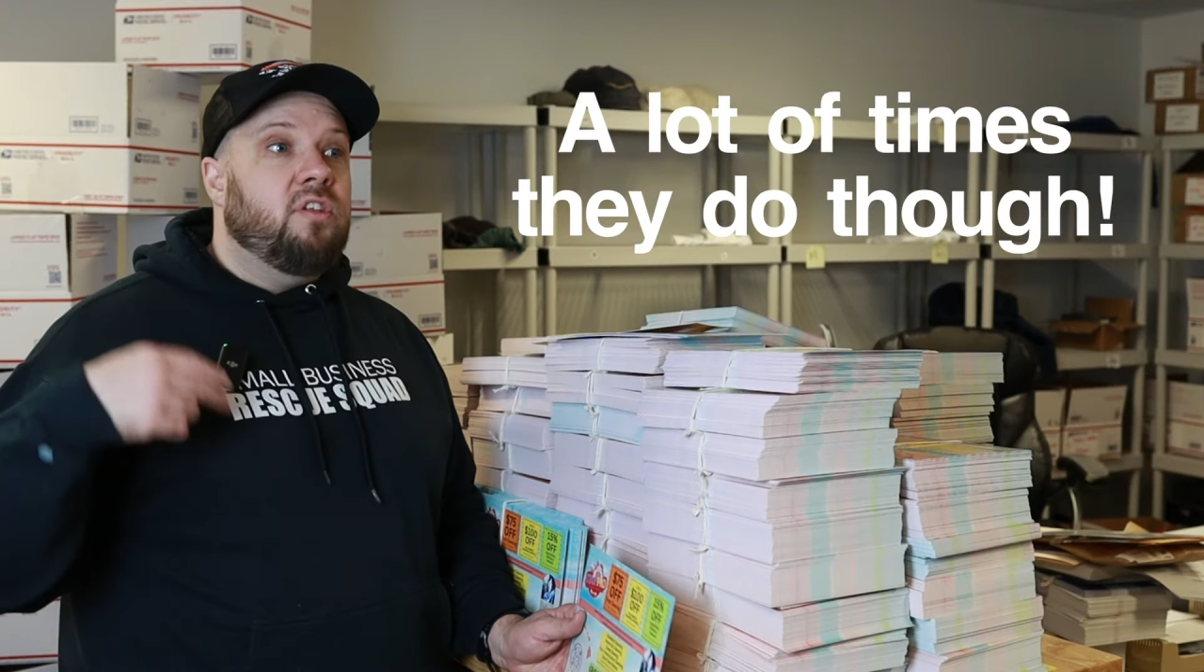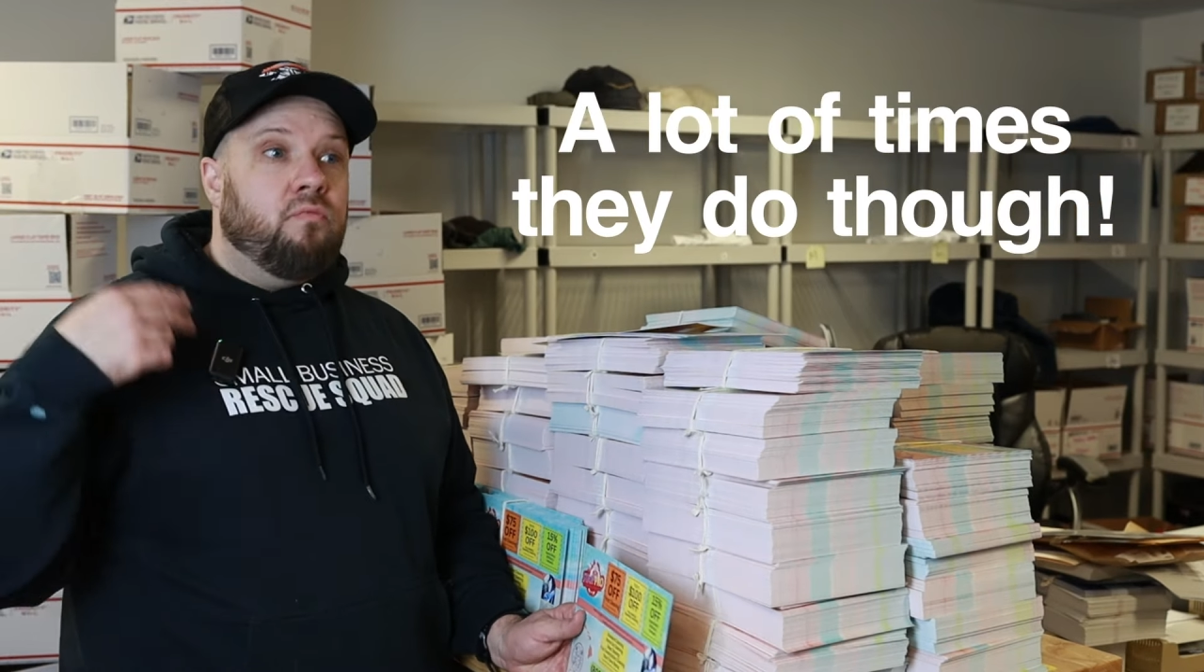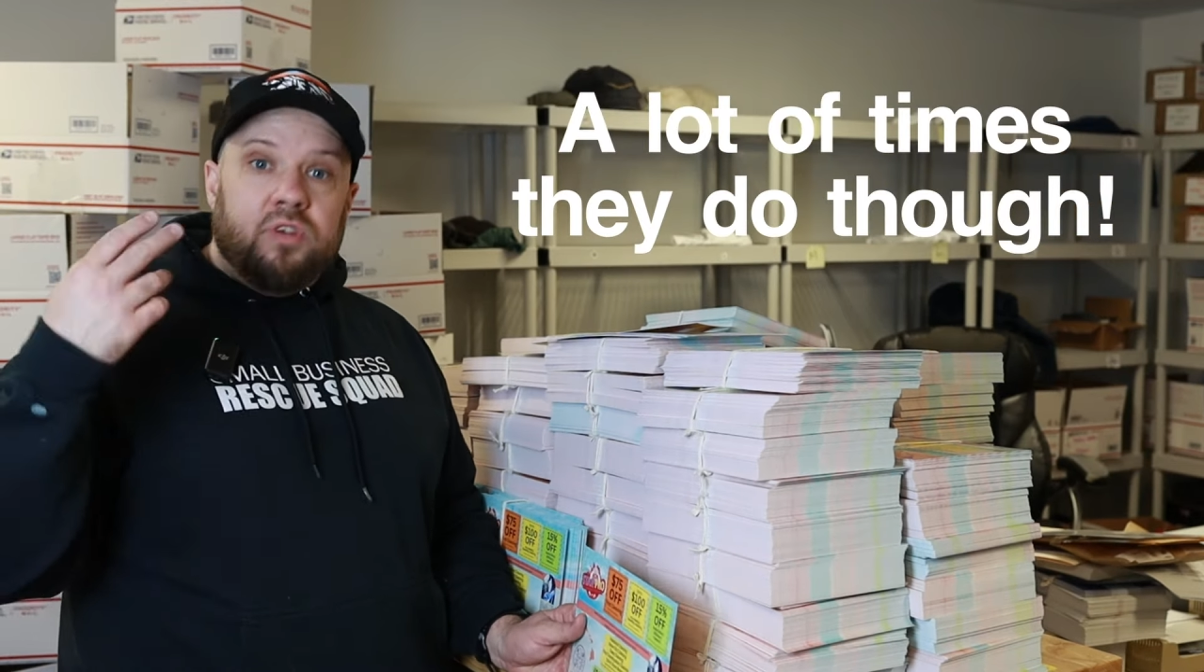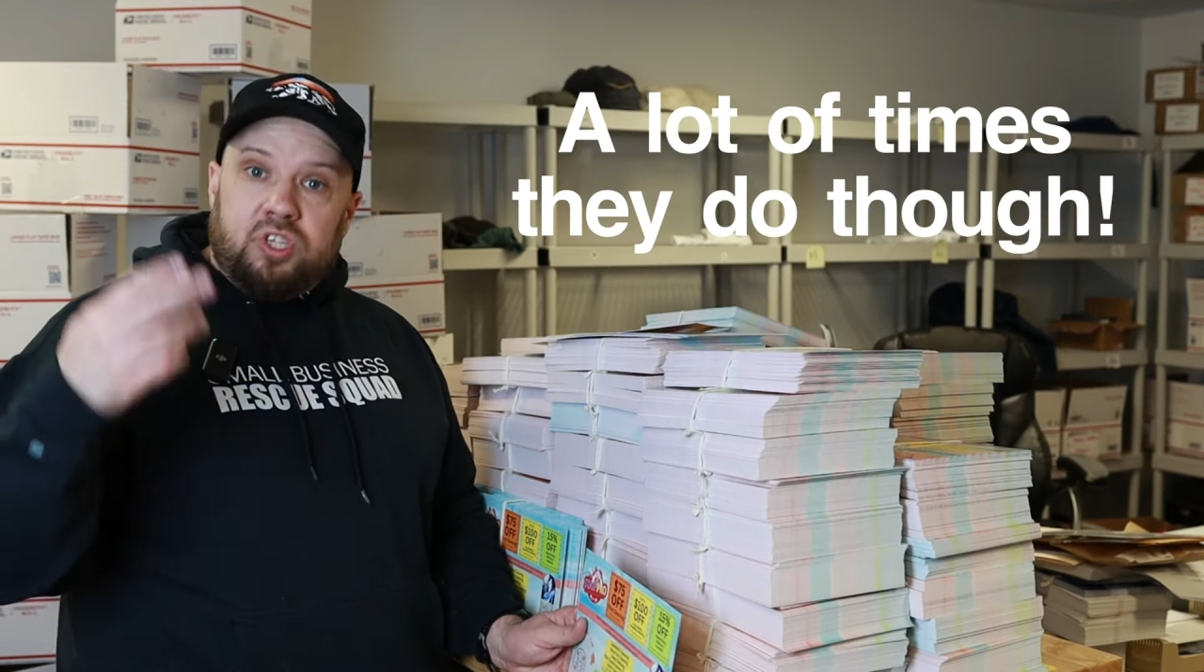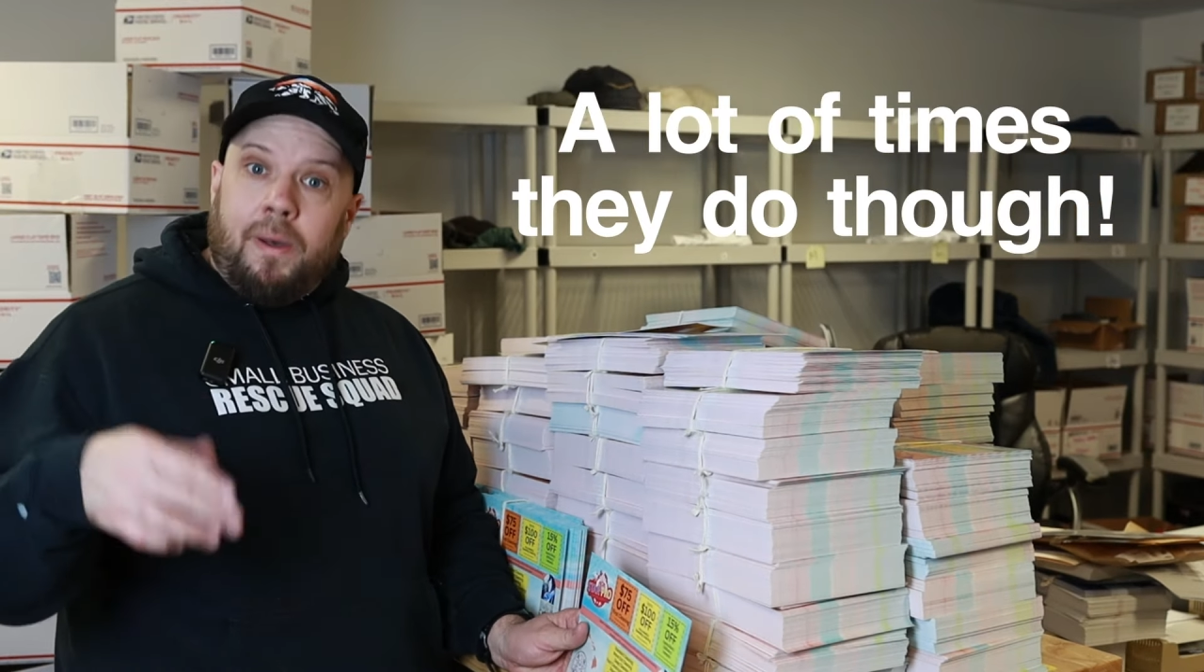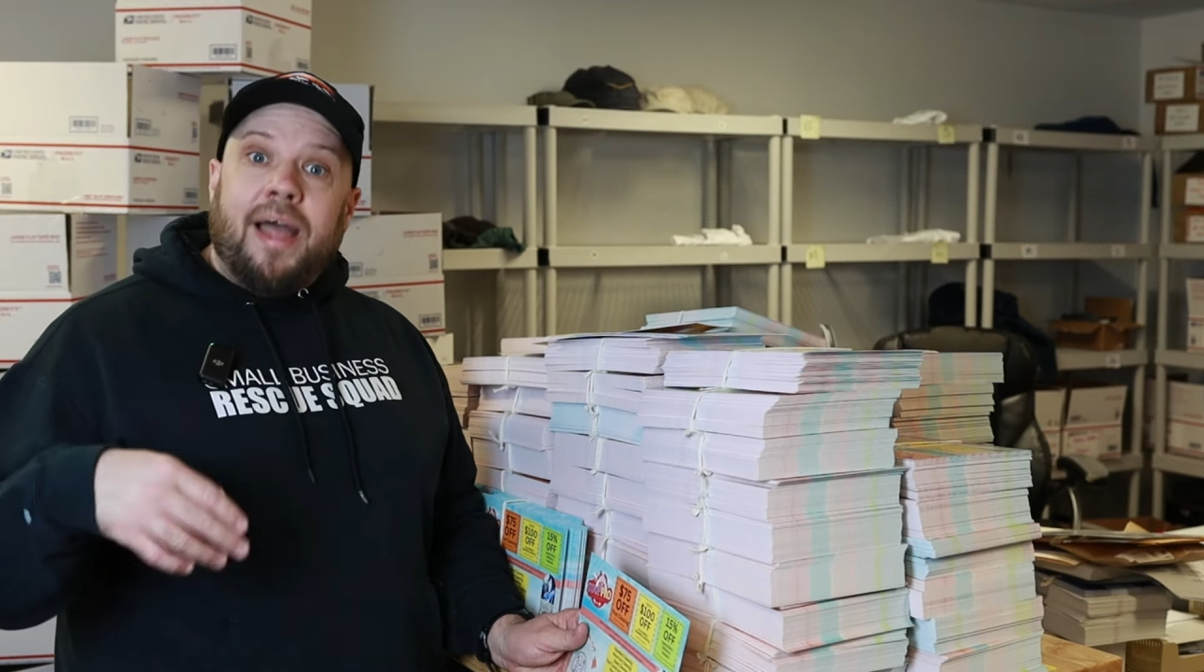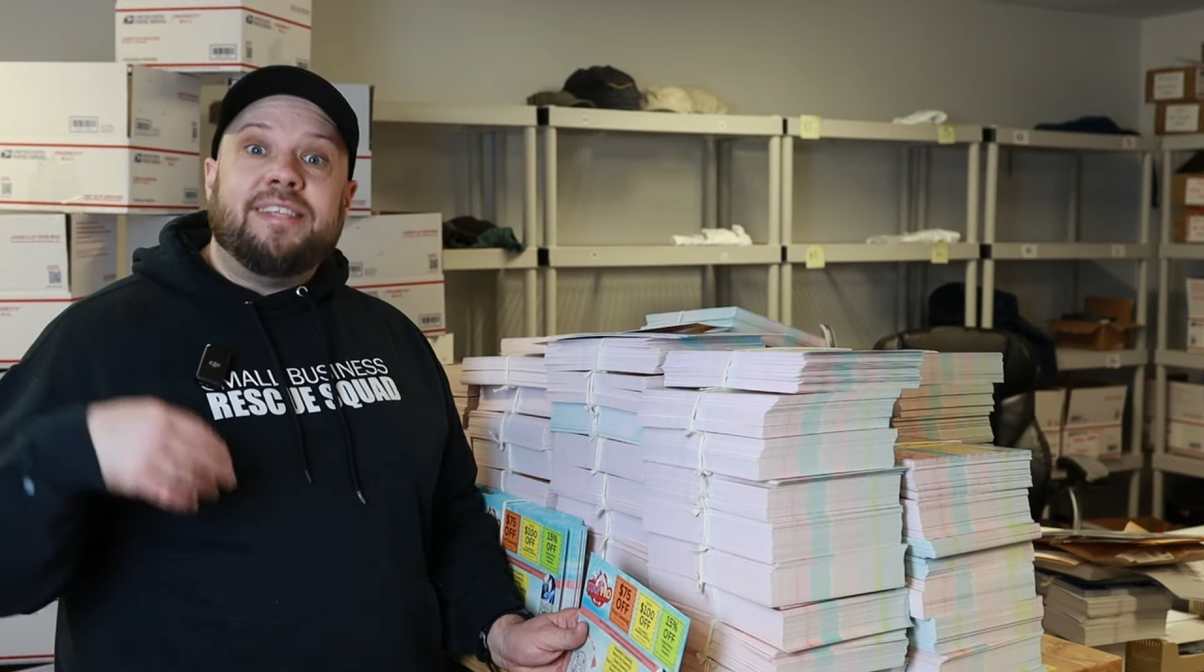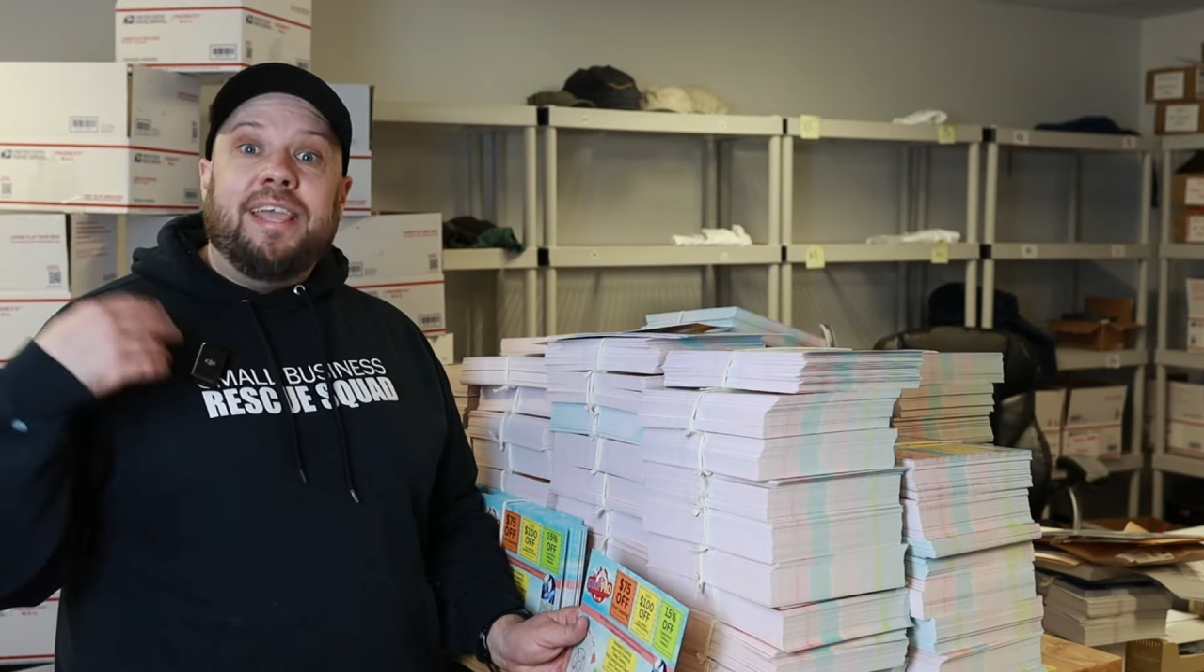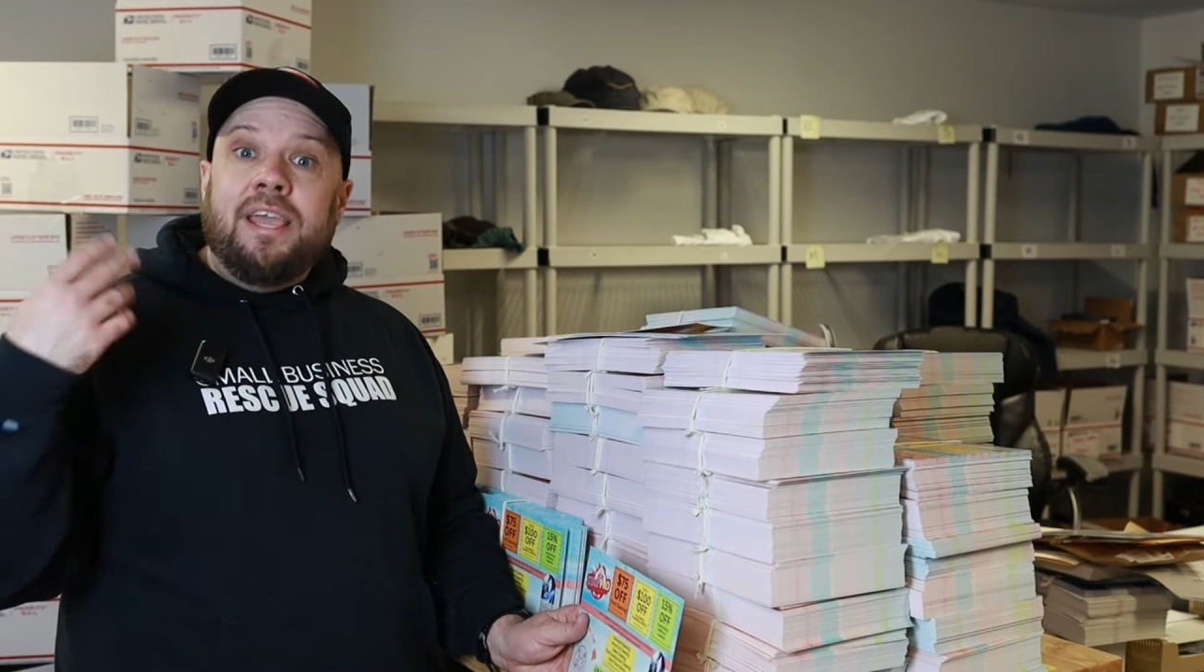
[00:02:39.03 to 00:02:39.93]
the response